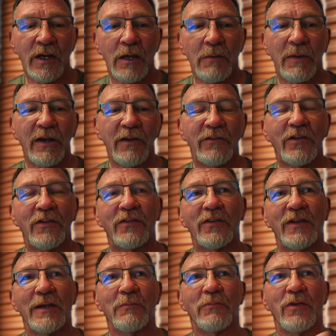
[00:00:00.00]
But it just
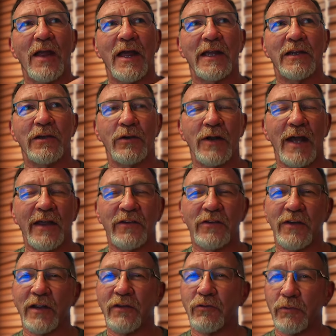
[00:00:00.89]
seems like United
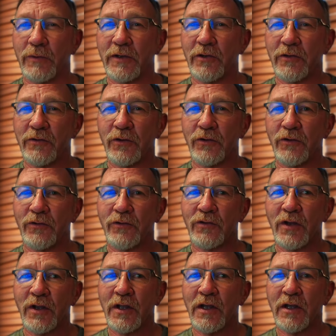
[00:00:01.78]
States
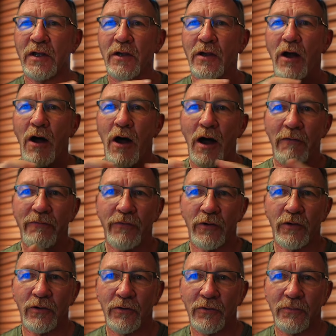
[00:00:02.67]
realtors
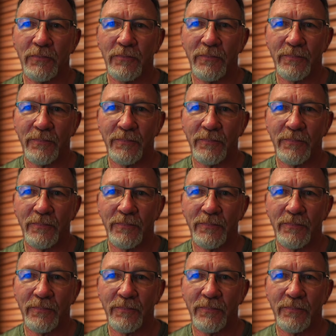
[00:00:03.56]
offer